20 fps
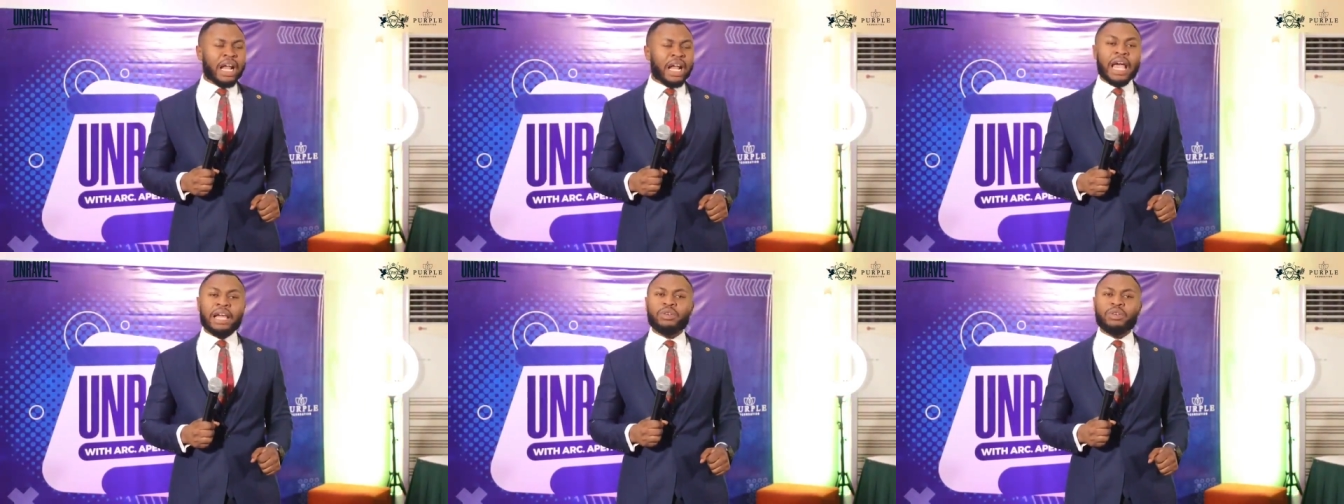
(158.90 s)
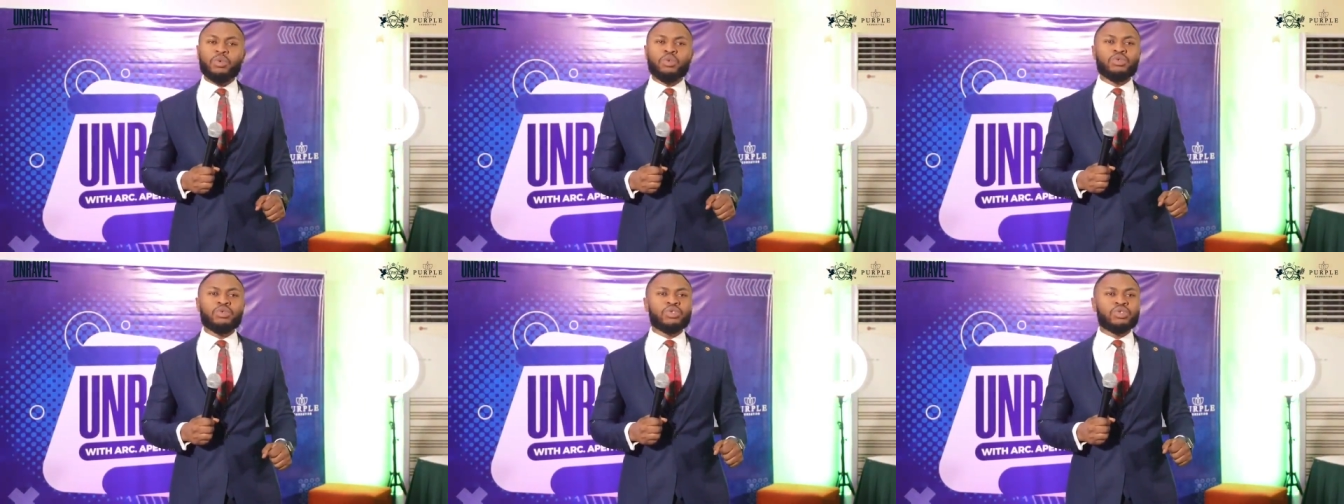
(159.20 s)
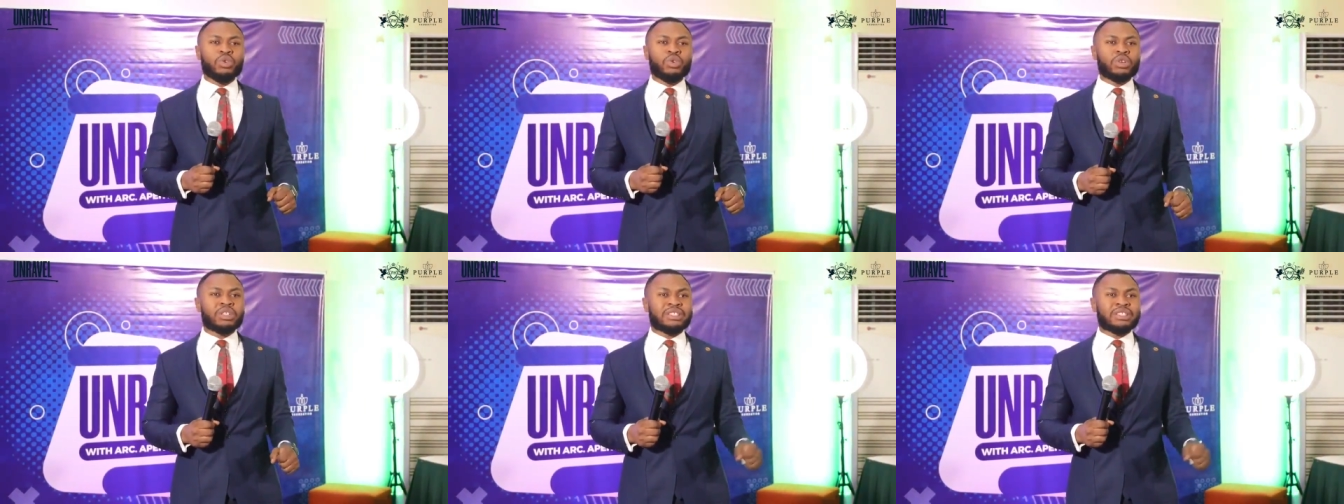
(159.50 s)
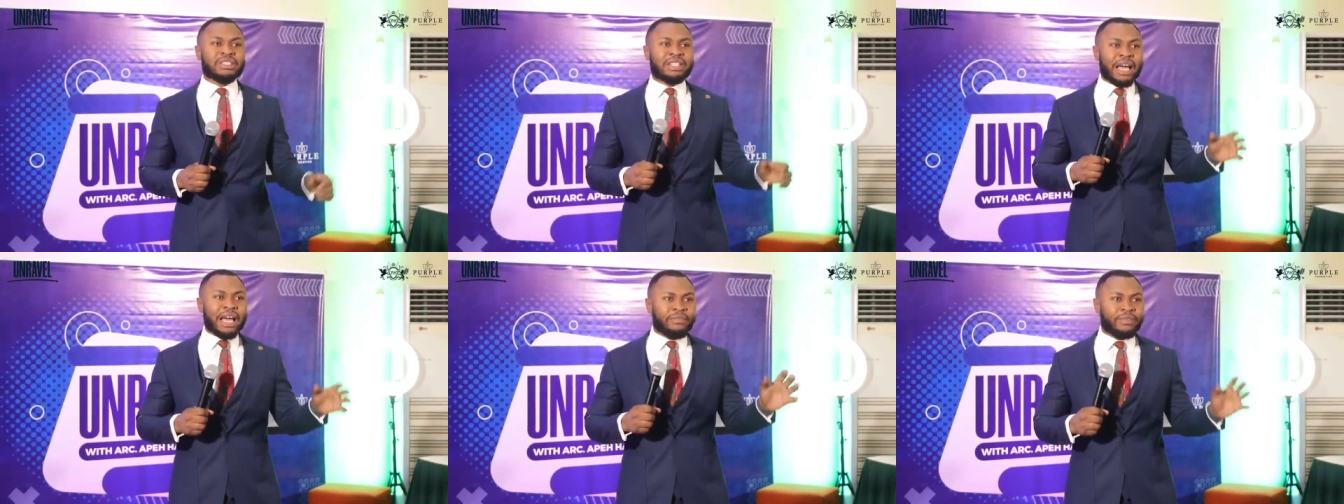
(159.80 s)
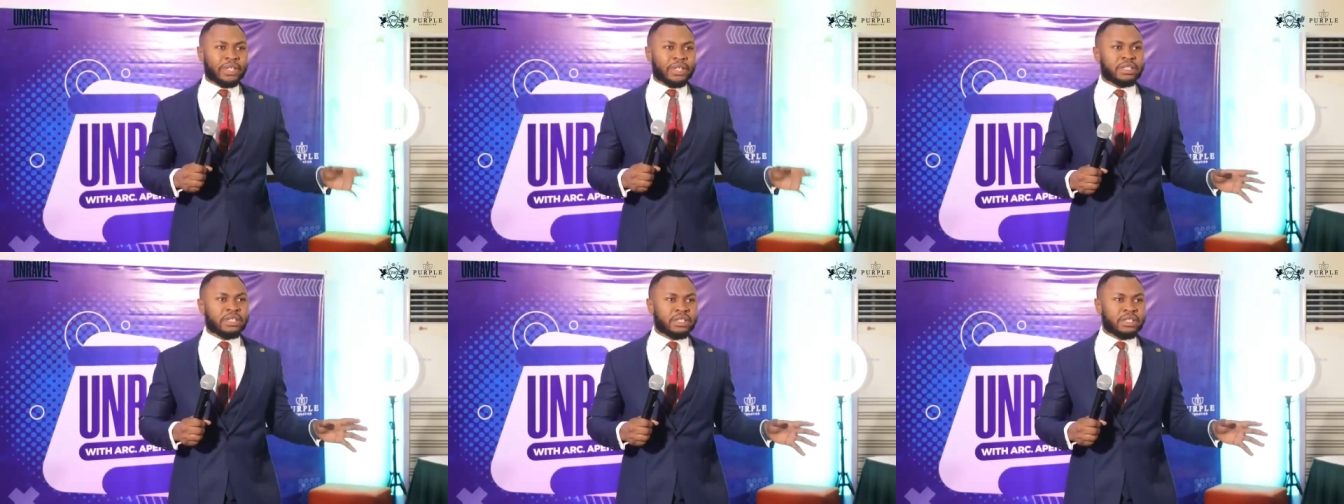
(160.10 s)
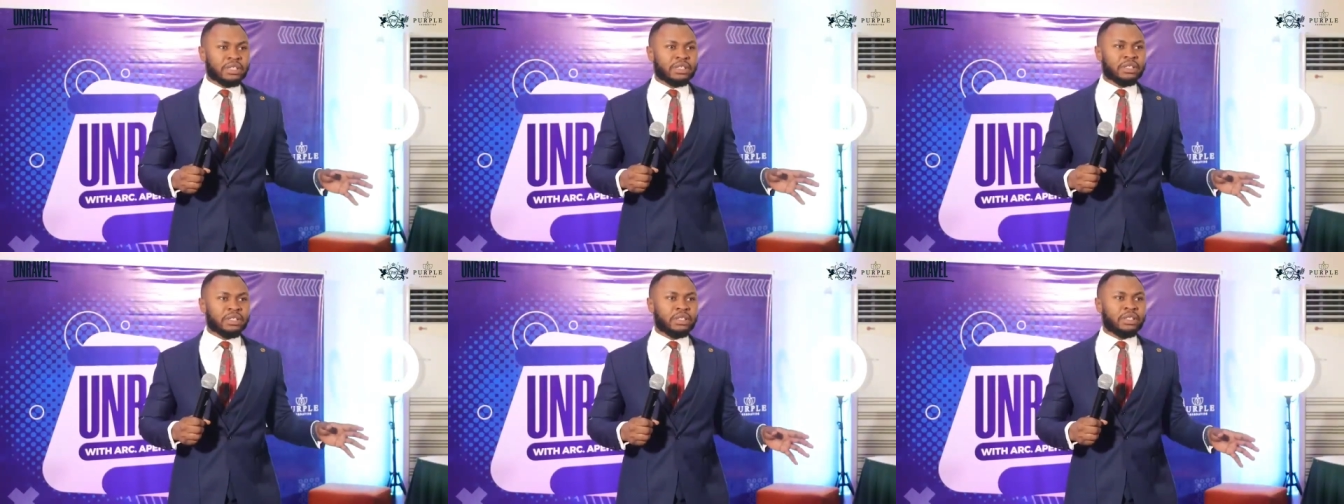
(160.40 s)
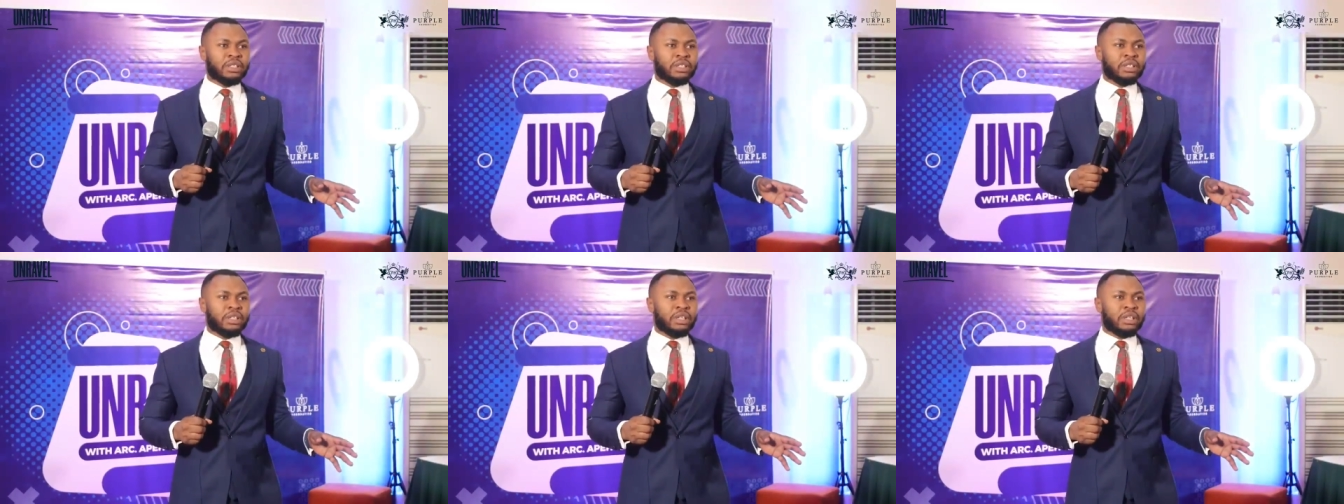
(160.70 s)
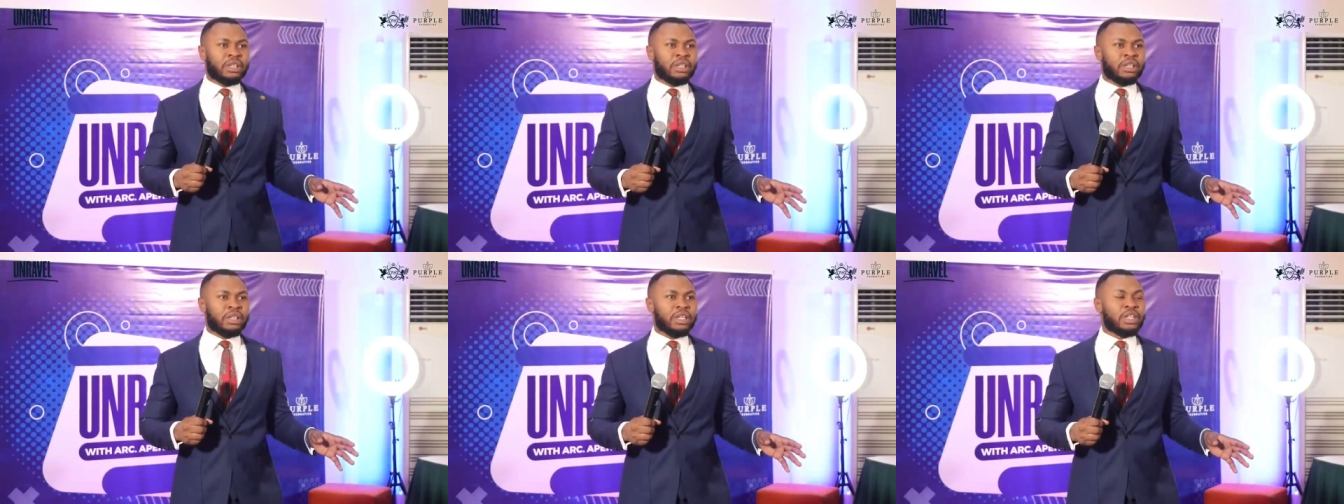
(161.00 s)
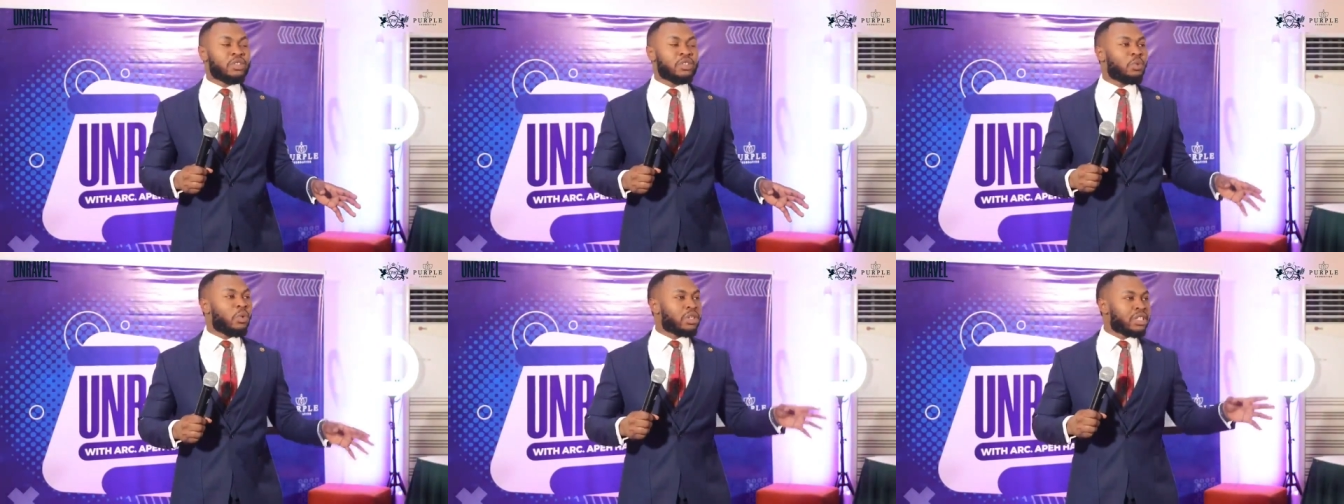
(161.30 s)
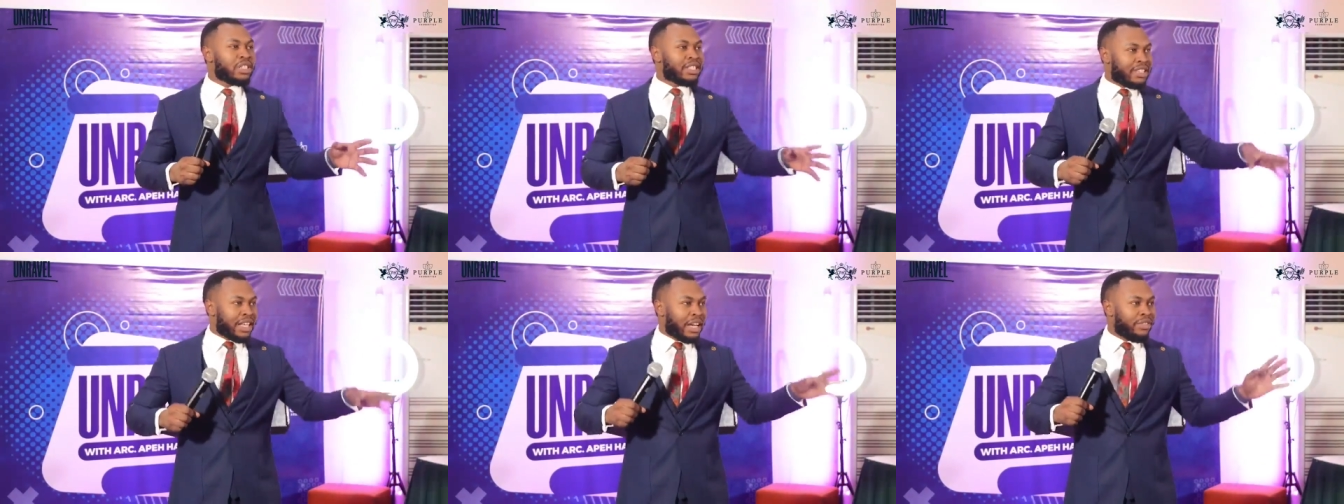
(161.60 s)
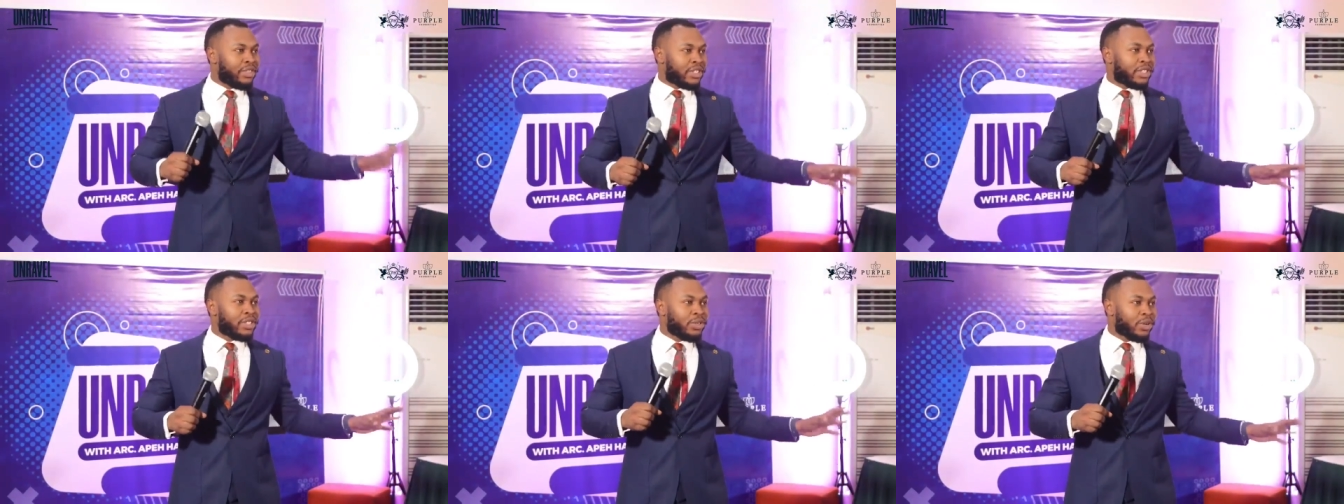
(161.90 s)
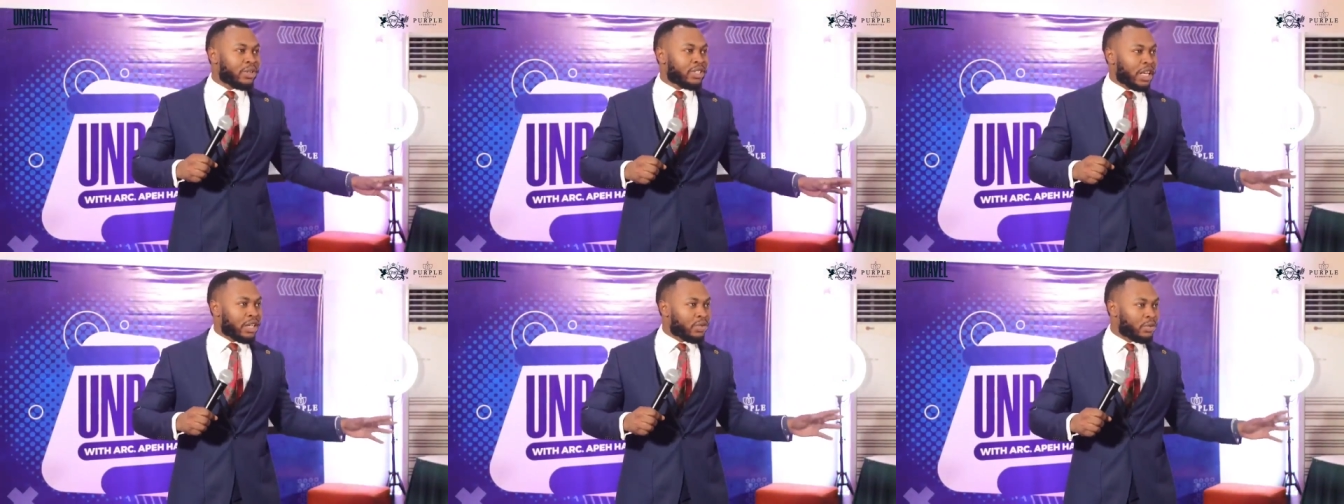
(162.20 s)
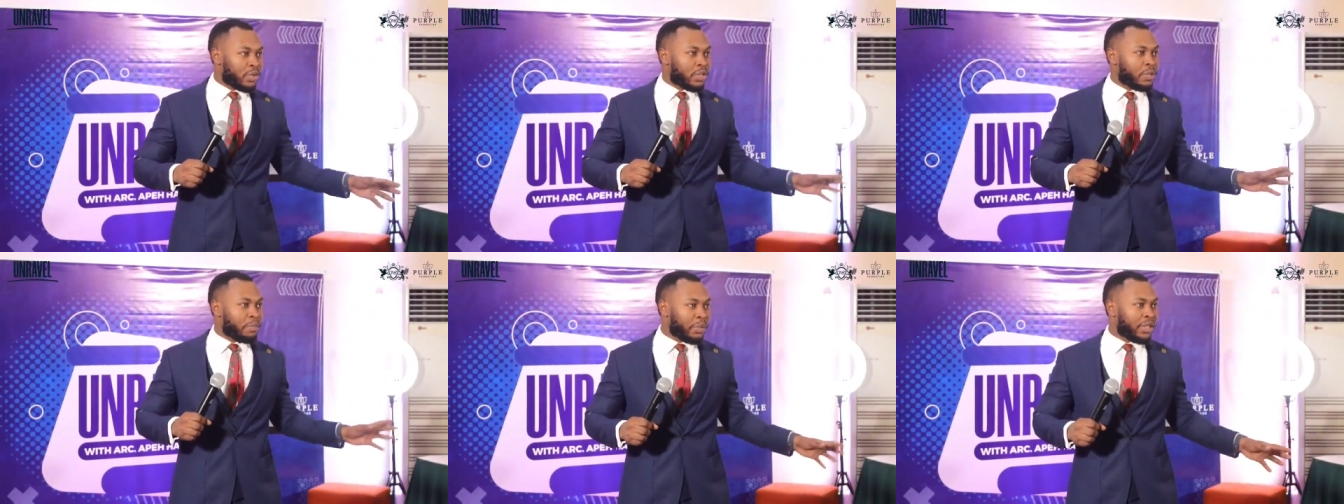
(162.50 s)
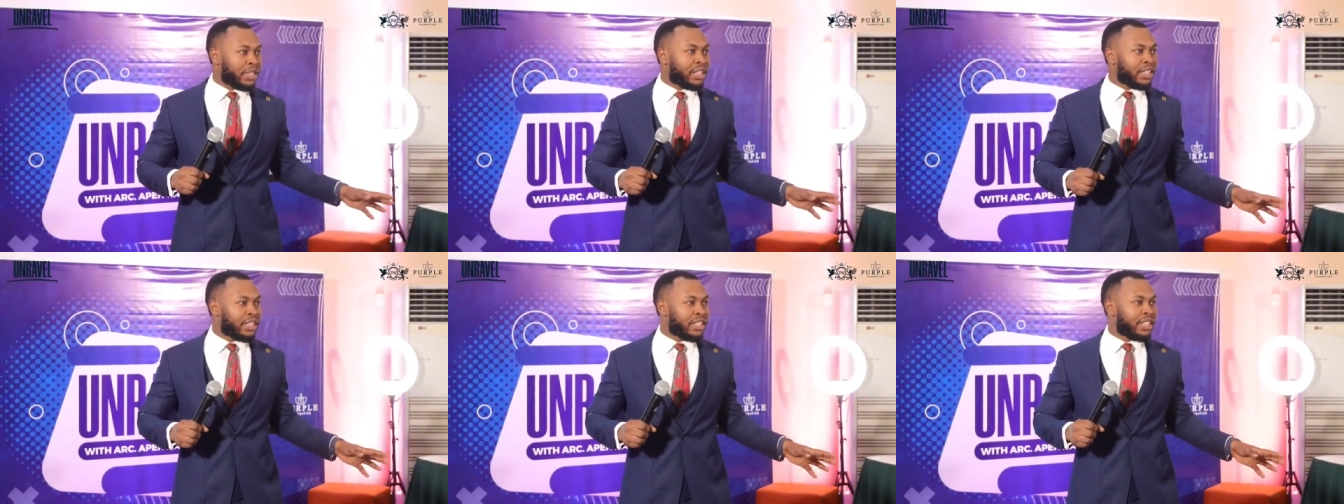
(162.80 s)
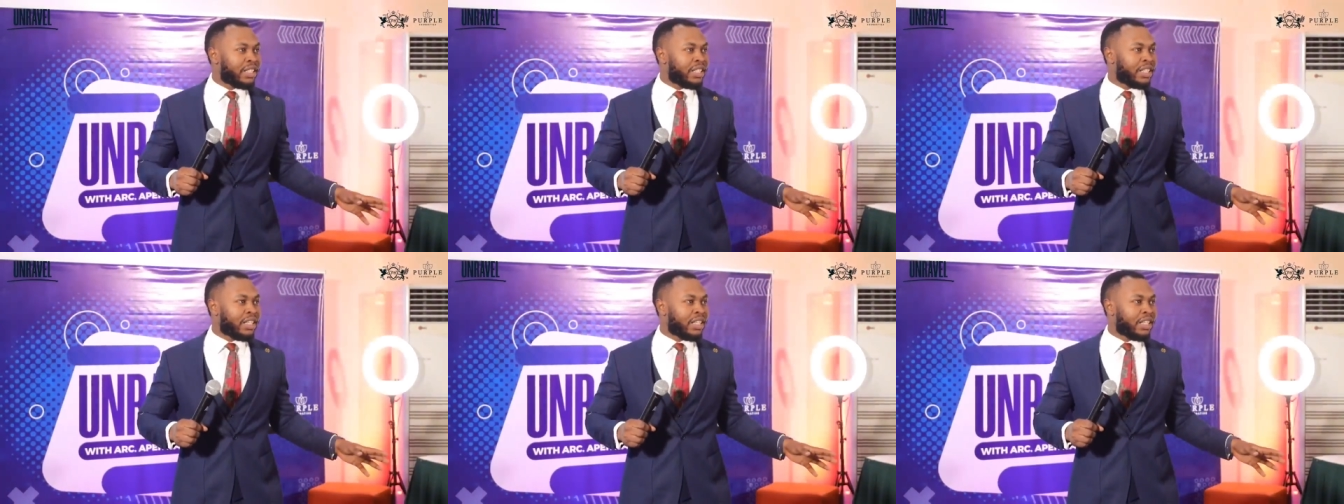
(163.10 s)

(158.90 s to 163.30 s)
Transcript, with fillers: I don't joke. Service is what is servicing us as we speak.